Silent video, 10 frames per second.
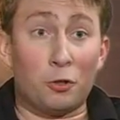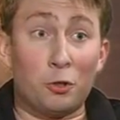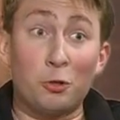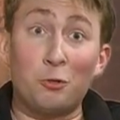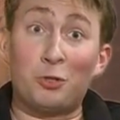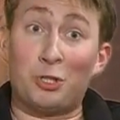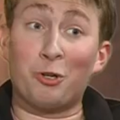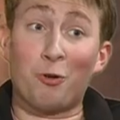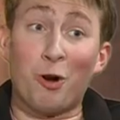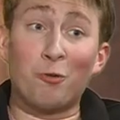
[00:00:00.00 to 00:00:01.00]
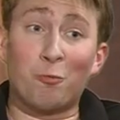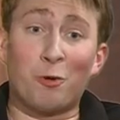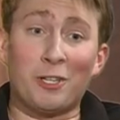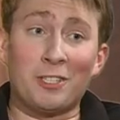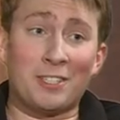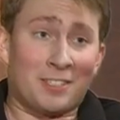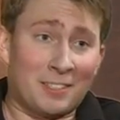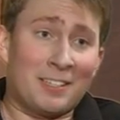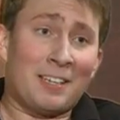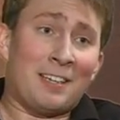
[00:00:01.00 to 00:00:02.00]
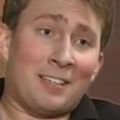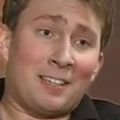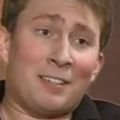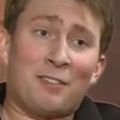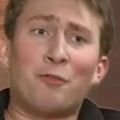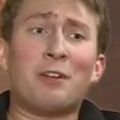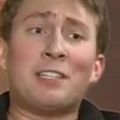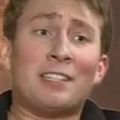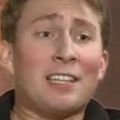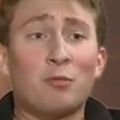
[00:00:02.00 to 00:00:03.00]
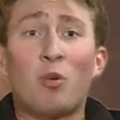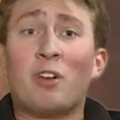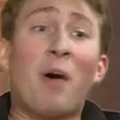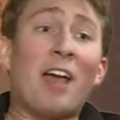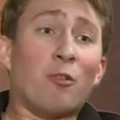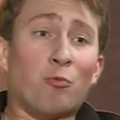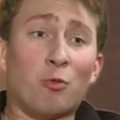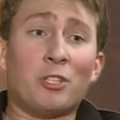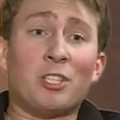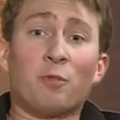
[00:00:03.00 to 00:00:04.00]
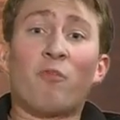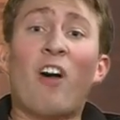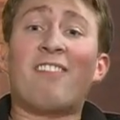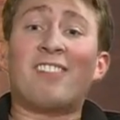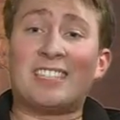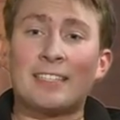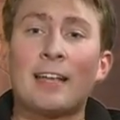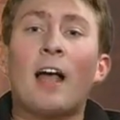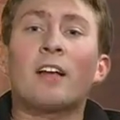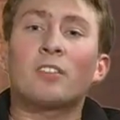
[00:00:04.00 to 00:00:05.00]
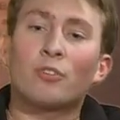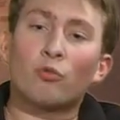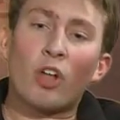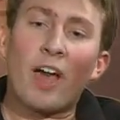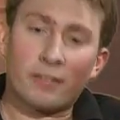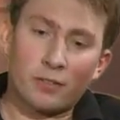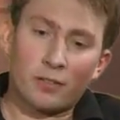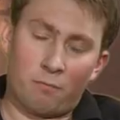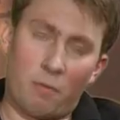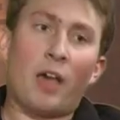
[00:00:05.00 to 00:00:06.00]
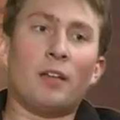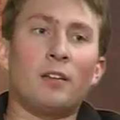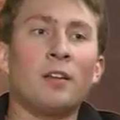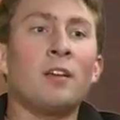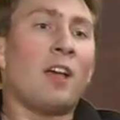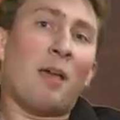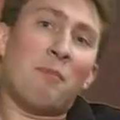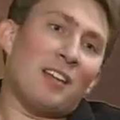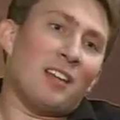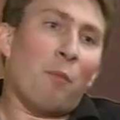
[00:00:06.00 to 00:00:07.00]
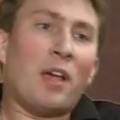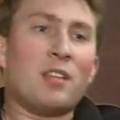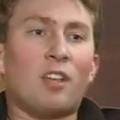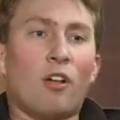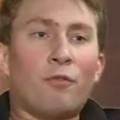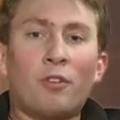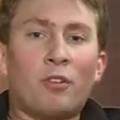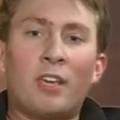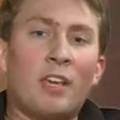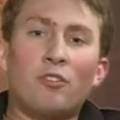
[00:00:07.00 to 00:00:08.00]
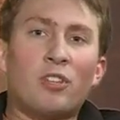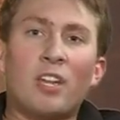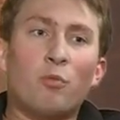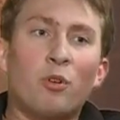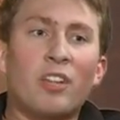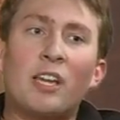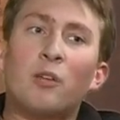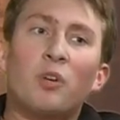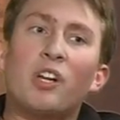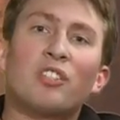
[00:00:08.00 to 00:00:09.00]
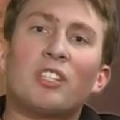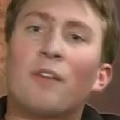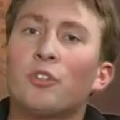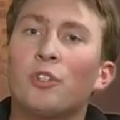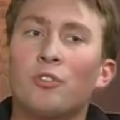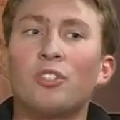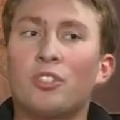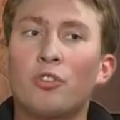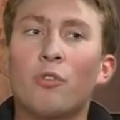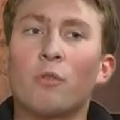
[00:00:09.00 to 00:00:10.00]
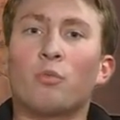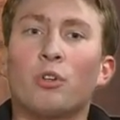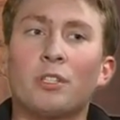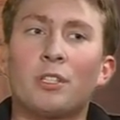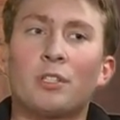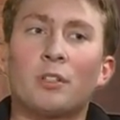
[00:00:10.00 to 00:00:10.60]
Use your own words For instance, one of my own words is Vavelschaklaskenmine. I made it up myself. You can't use any word that anyone else has ever used. It's your own words.